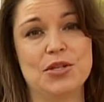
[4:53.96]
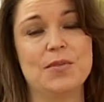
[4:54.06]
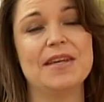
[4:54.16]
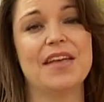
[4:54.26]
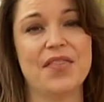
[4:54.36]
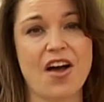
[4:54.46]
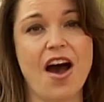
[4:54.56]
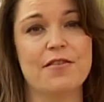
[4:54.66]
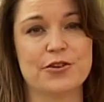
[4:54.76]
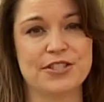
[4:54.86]
to begin the
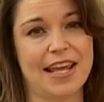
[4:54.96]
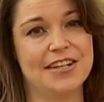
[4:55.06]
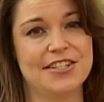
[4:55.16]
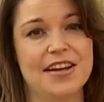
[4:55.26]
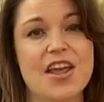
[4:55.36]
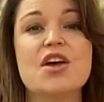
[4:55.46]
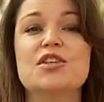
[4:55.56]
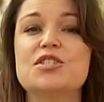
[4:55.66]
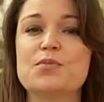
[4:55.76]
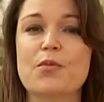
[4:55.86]
conversation.
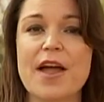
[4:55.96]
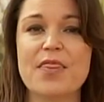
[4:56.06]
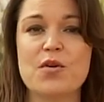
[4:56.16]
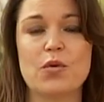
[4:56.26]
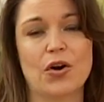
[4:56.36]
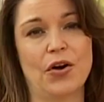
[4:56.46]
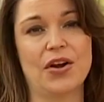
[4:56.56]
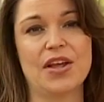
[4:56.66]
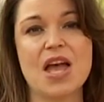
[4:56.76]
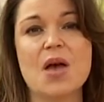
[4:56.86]
Spread the
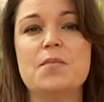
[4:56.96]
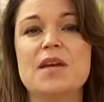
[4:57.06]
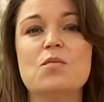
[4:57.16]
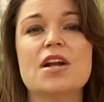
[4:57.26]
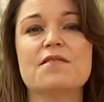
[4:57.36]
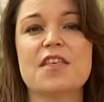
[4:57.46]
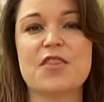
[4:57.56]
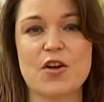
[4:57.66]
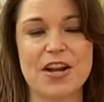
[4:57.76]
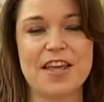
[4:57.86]
word. Be one of the
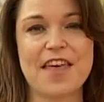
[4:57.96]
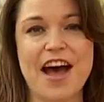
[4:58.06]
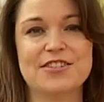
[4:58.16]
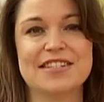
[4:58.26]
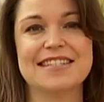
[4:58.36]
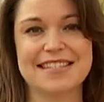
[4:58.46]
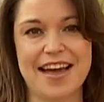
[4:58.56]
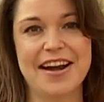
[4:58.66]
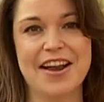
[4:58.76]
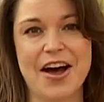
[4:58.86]
30,000 to
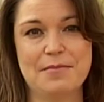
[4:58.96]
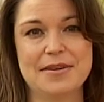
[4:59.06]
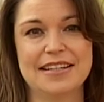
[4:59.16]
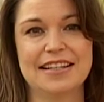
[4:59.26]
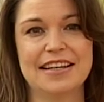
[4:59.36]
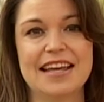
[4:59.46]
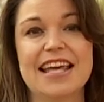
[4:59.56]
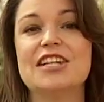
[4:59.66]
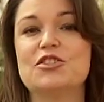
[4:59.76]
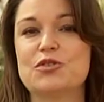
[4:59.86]
sign up.
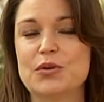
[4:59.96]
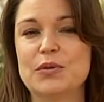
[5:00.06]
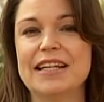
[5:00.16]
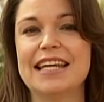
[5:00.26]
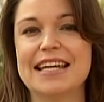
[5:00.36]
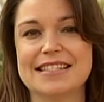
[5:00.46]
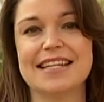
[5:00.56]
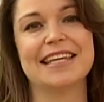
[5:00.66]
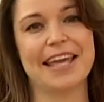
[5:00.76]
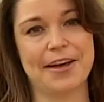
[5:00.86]
It truly
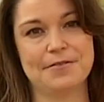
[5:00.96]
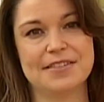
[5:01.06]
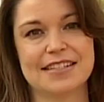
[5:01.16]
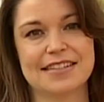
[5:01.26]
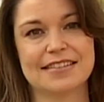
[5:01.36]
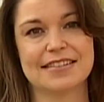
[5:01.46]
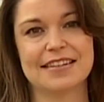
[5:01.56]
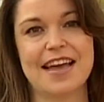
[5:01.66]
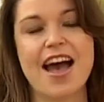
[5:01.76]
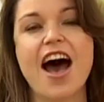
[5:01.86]
is a gift.
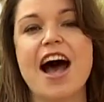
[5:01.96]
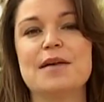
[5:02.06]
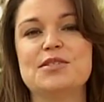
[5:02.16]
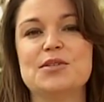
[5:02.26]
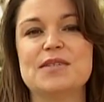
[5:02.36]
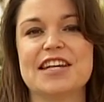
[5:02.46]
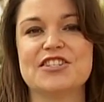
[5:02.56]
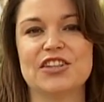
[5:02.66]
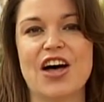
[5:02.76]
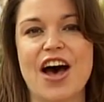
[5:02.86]
I'm
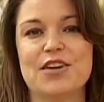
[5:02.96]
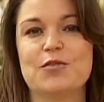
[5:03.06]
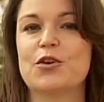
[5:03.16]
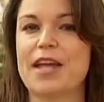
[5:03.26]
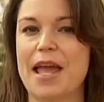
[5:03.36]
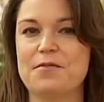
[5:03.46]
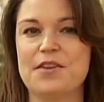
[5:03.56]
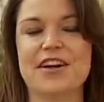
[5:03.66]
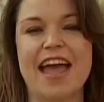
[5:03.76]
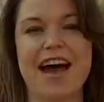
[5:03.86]
Suzanne Gillott for Cape
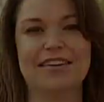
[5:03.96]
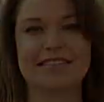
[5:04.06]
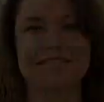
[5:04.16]
Fear Now.